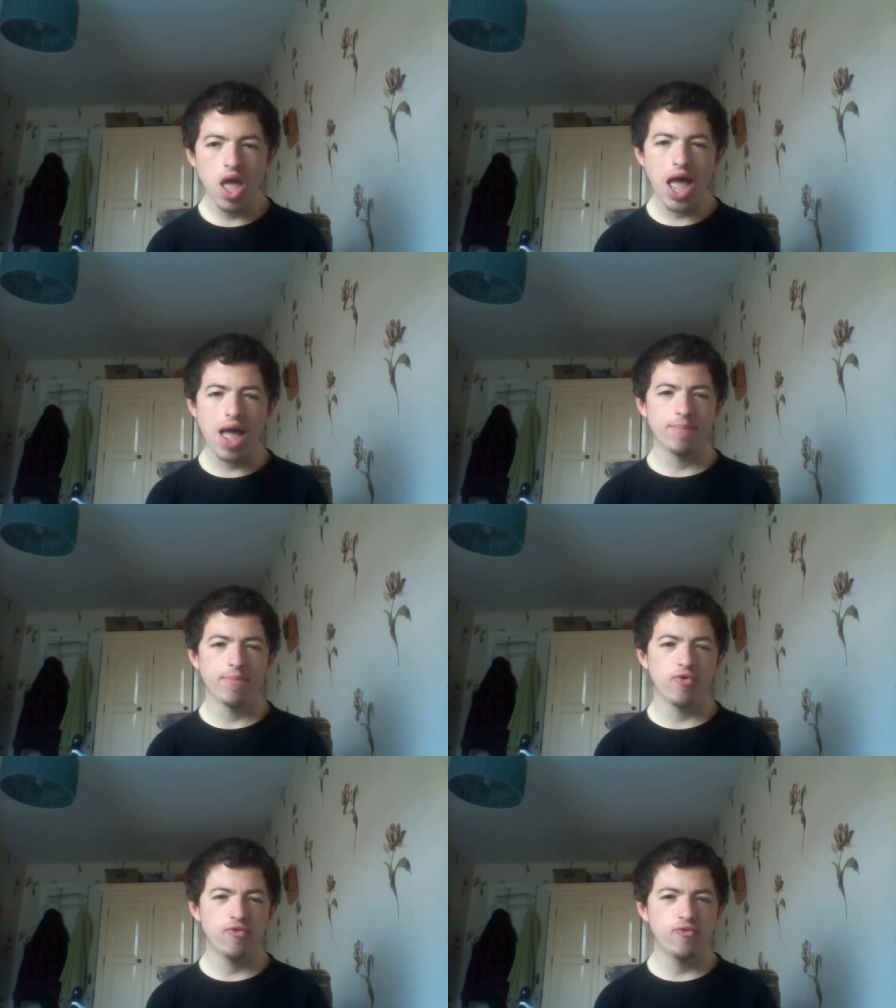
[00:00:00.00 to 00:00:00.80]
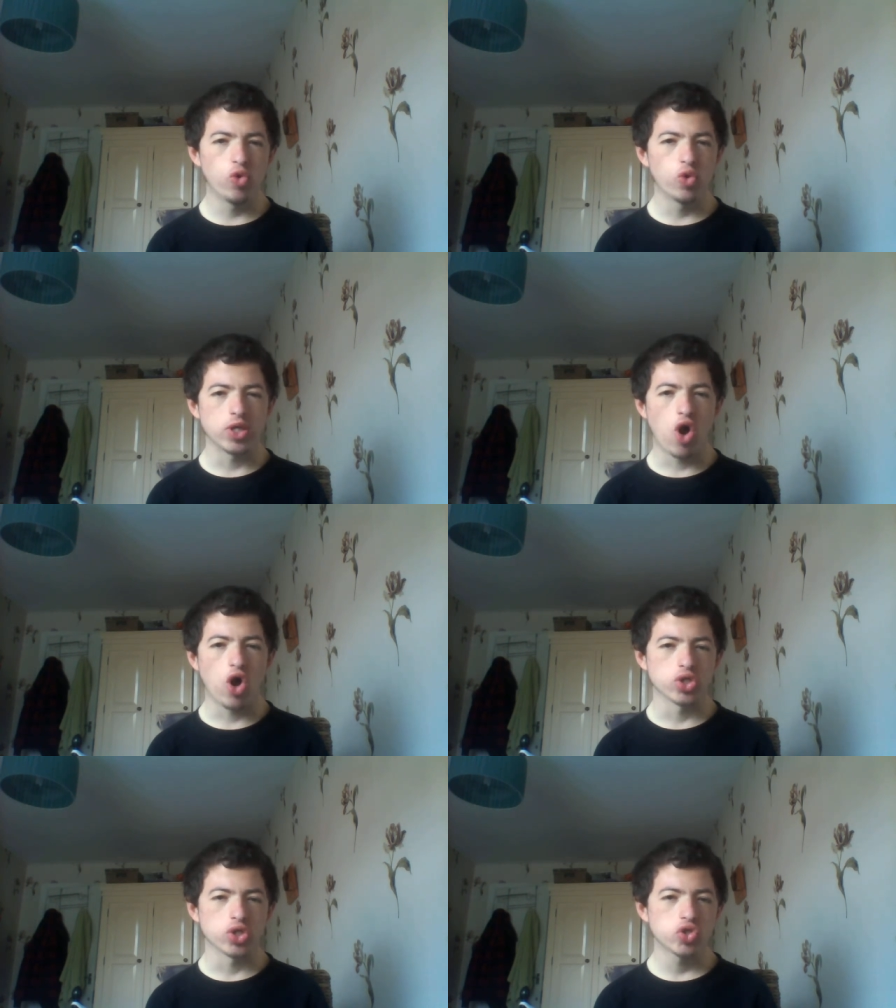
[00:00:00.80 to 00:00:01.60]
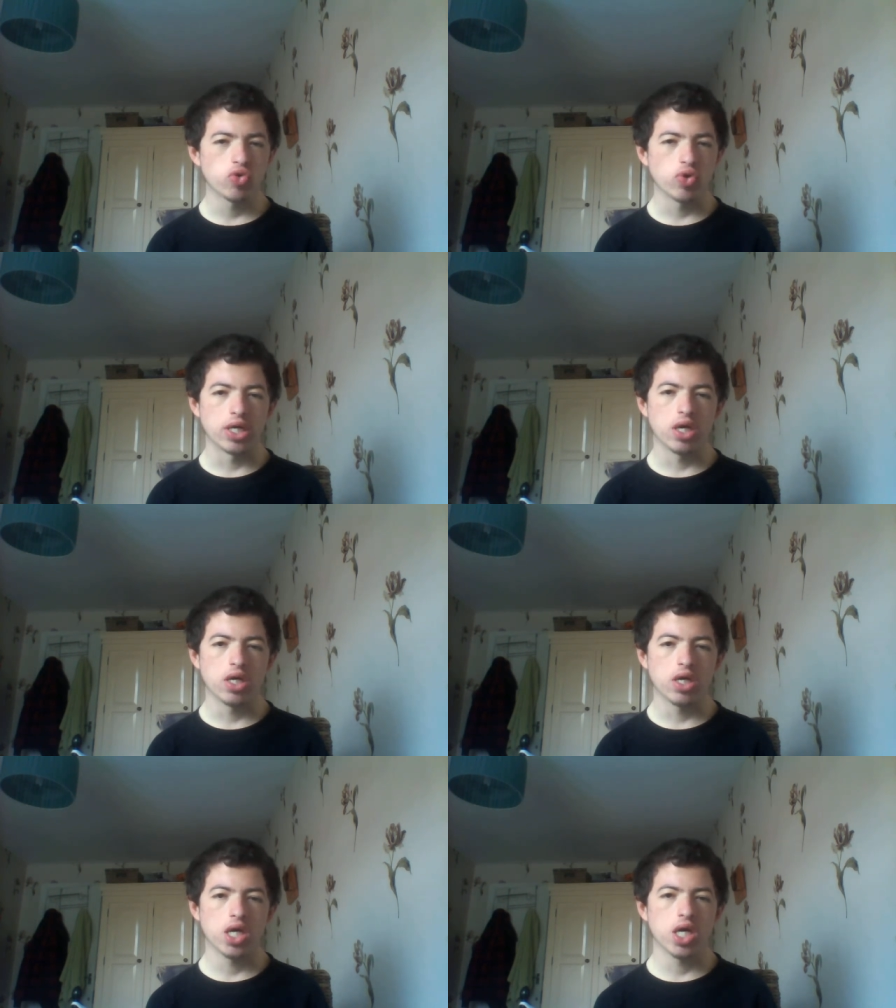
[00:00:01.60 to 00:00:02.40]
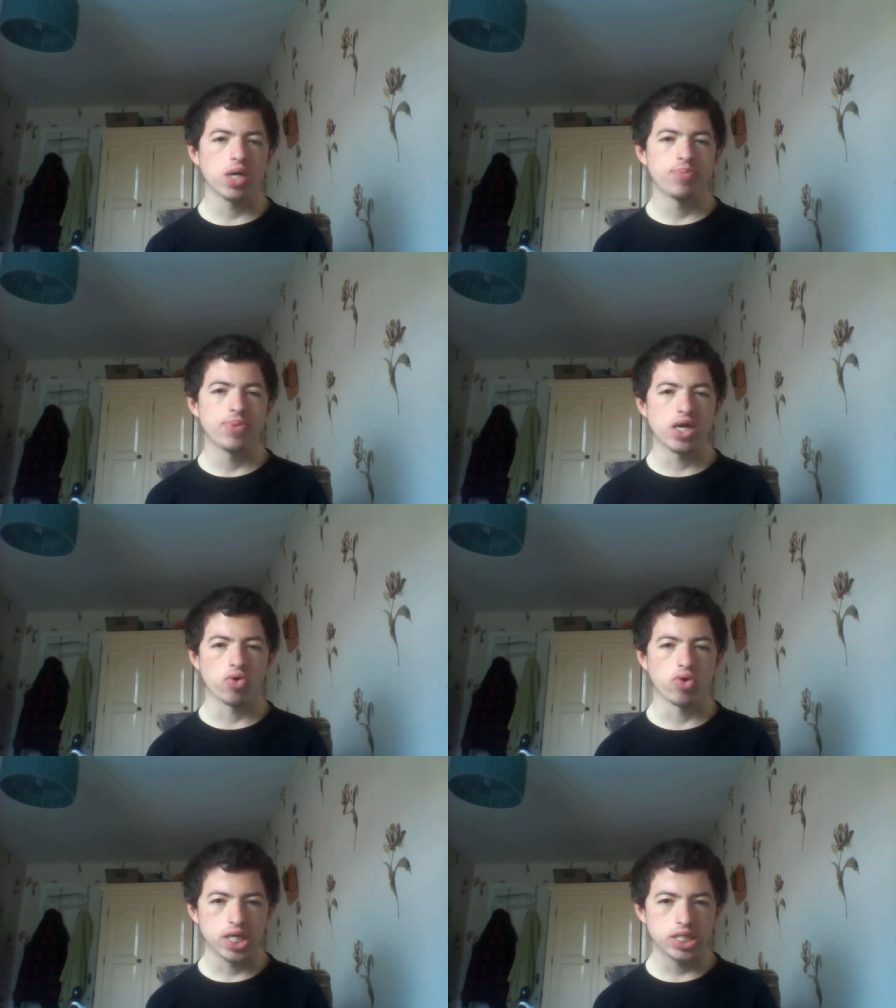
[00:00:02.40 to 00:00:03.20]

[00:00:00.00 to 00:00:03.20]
um, for the on-screen appearance.